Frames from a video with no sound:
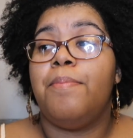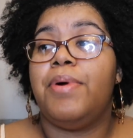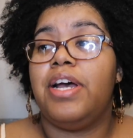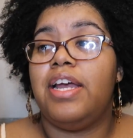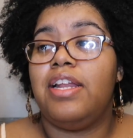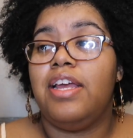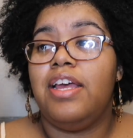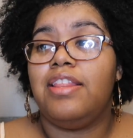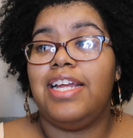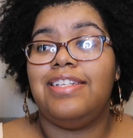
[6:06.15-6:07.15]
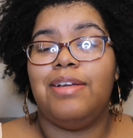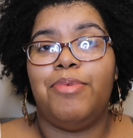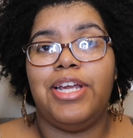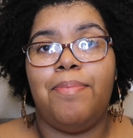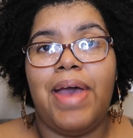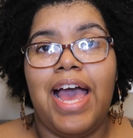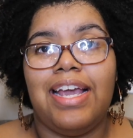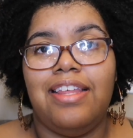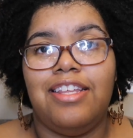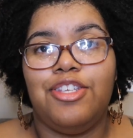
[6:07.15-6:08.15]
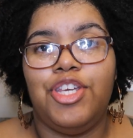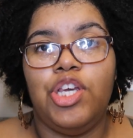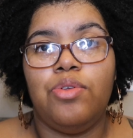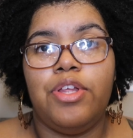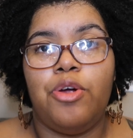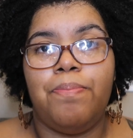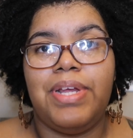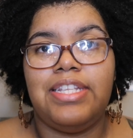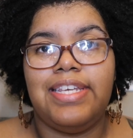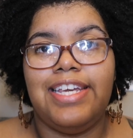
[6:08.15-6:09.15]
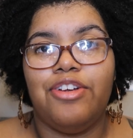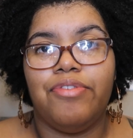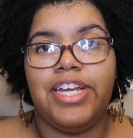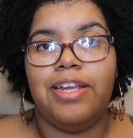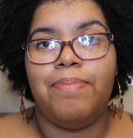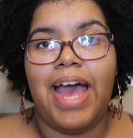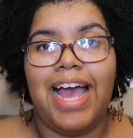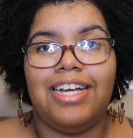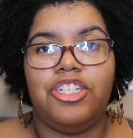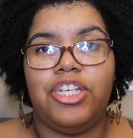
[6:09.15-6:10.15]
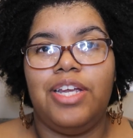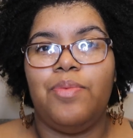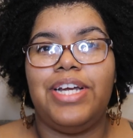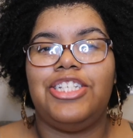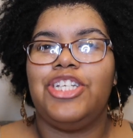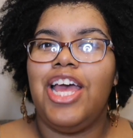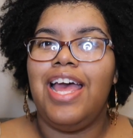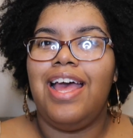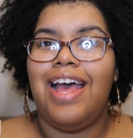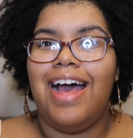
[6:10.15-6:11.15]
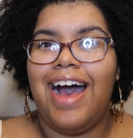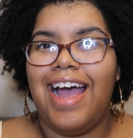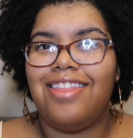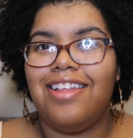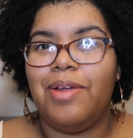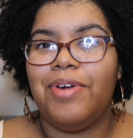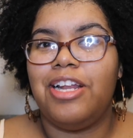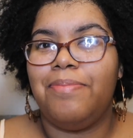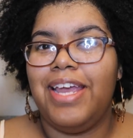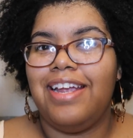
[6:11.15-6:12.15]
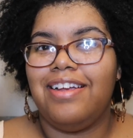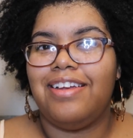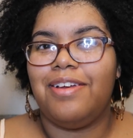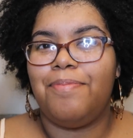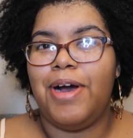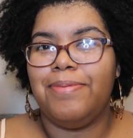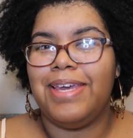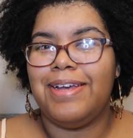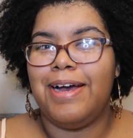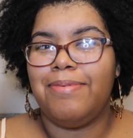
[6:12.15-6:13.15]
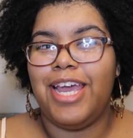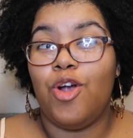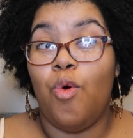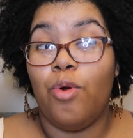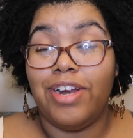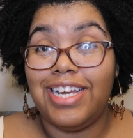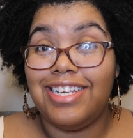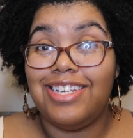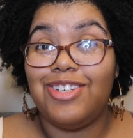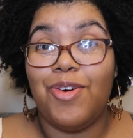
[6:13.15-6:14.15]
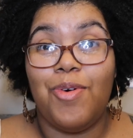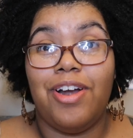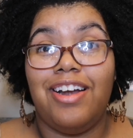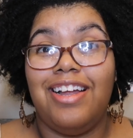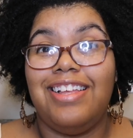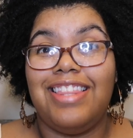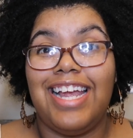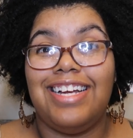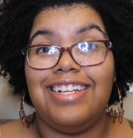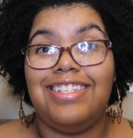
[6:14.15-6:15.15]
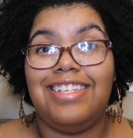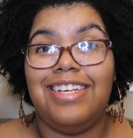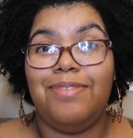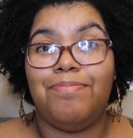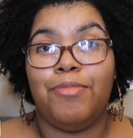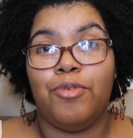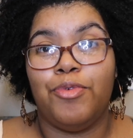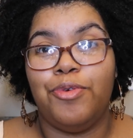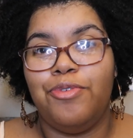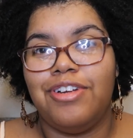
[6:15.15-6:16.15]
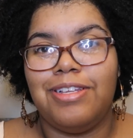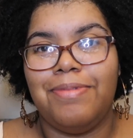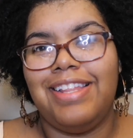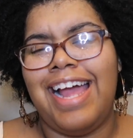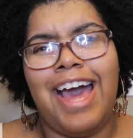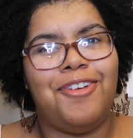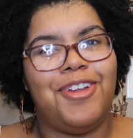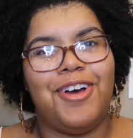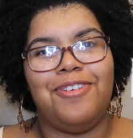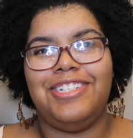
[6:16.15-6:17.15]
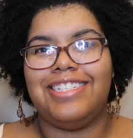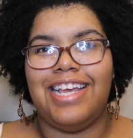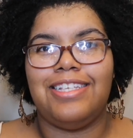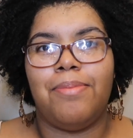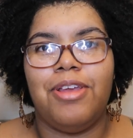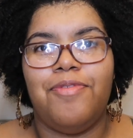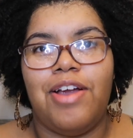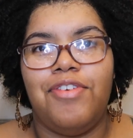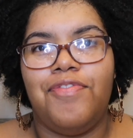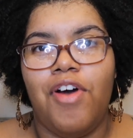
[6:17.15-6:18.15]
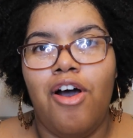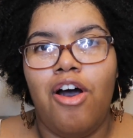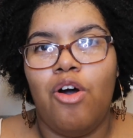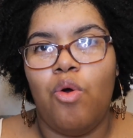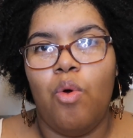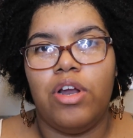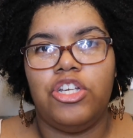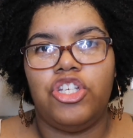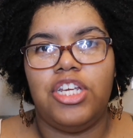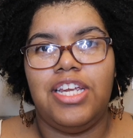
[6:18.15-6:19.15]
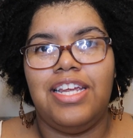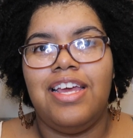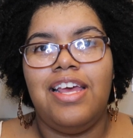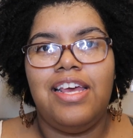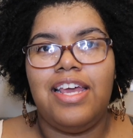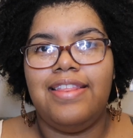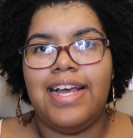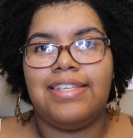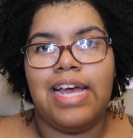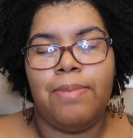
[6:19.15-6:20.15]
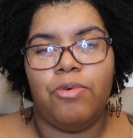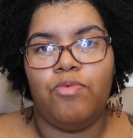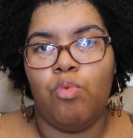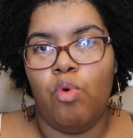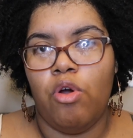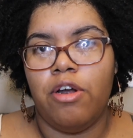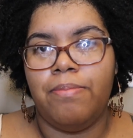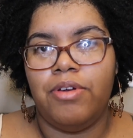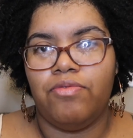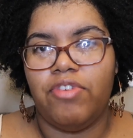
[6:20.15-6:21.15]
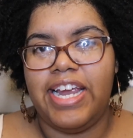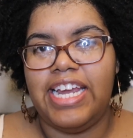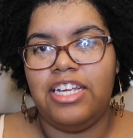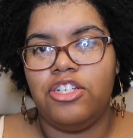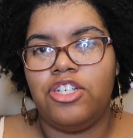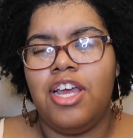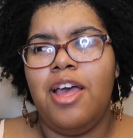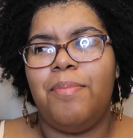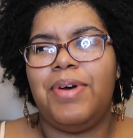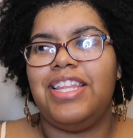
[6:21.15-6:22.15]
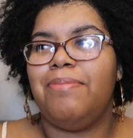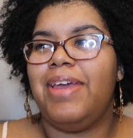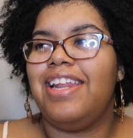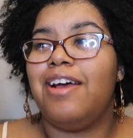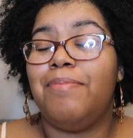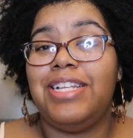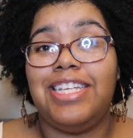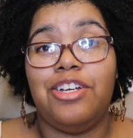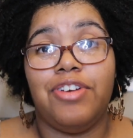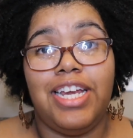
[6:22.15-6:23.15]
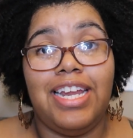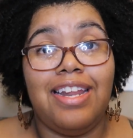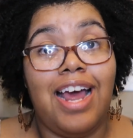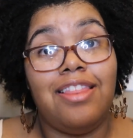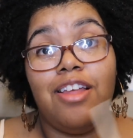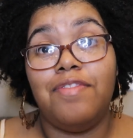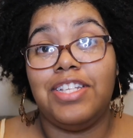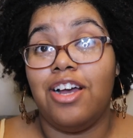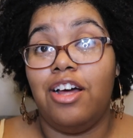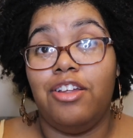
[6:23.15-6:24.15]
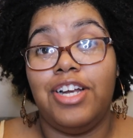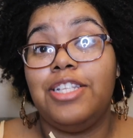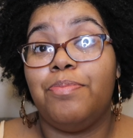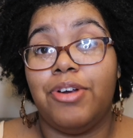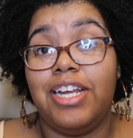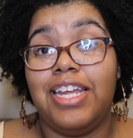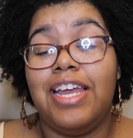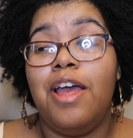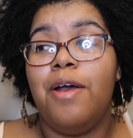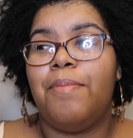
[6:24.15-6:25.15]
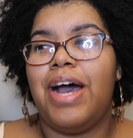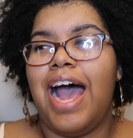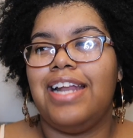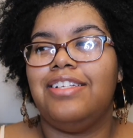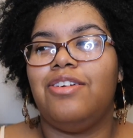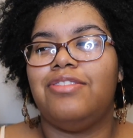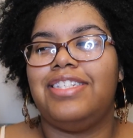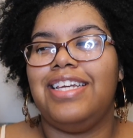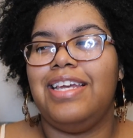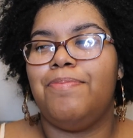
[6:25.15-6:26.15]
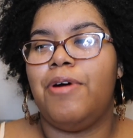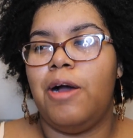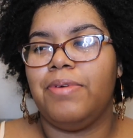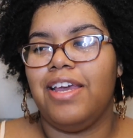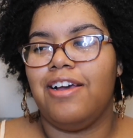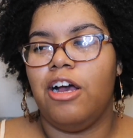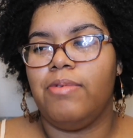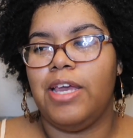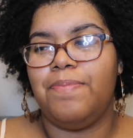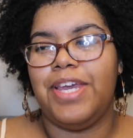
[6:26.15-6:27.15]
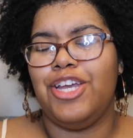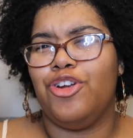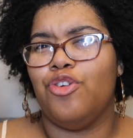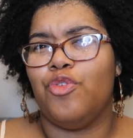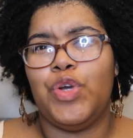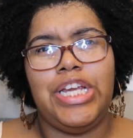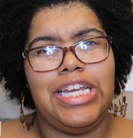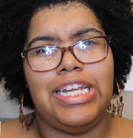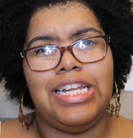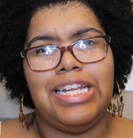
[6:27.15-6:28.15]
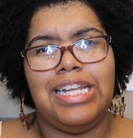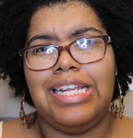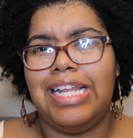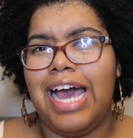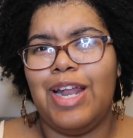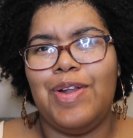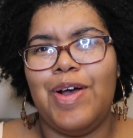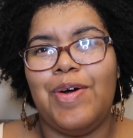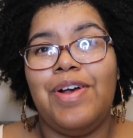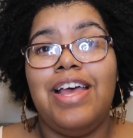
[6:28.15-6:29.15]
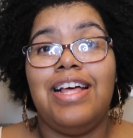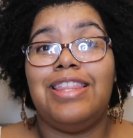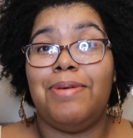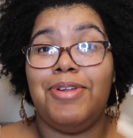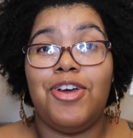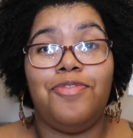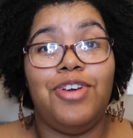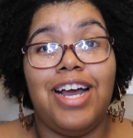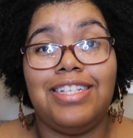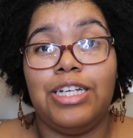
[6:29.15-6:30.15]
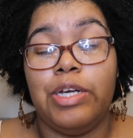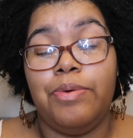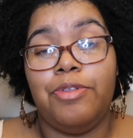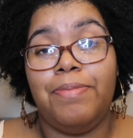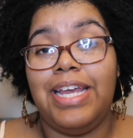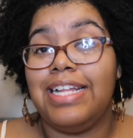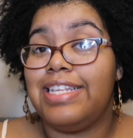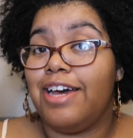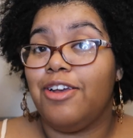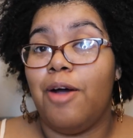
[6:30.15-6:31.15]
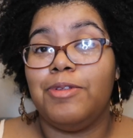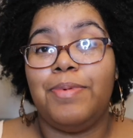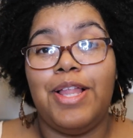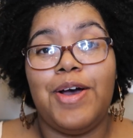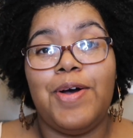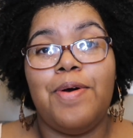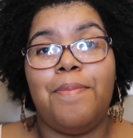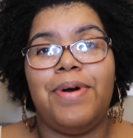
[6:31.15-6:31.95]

But they did bring it back in this cute little minty green packaging, which I thought they were gonna make Pumpkin Cupcake orange or like a deep maroon or something, like I don't know, just like something very fall orangey in that type of warm range, but they made it a minty green and I love this color. It's pretty, but I just don't see Pumpkin Cupcake being green. I don't know, let me know if you guys agree with me down in the comments below.